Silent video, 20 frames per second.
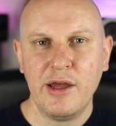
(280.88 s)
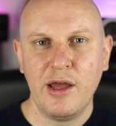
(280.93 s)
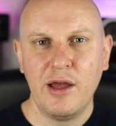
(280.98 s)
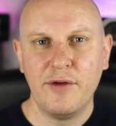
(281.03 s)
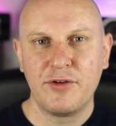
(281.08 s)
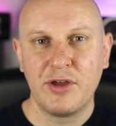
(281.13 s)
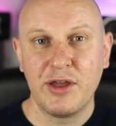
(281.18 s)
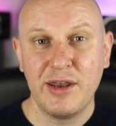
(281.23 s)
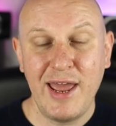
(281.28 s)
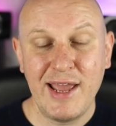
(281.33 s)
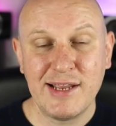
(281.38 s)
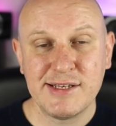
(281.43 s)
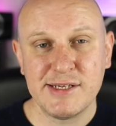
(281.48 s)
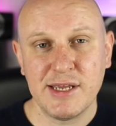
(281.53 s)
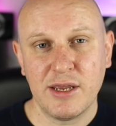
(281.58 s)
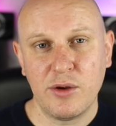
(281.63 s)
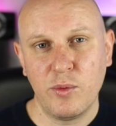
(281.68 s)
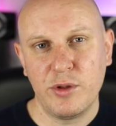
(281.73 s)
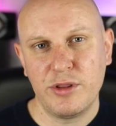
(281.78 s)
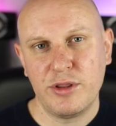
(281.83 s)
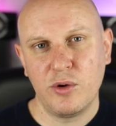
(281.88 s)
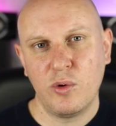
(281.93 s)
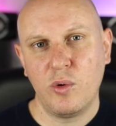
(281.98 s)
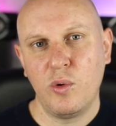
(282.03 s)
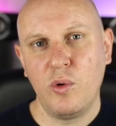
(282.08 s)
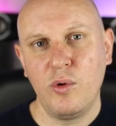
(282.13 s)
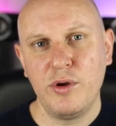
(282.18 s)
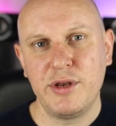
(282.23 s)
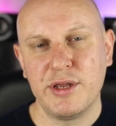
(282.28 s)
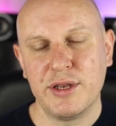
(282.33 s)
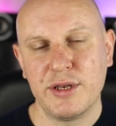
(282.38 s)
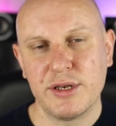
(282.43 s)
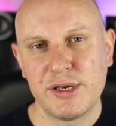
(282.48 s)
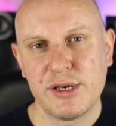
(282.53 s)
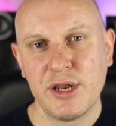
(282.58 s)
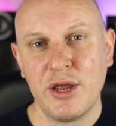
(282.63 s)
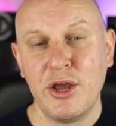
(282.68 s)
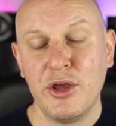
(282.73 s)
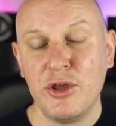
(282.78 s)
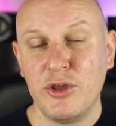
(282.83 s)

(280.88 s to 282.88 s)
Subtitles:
of connecting with your audience.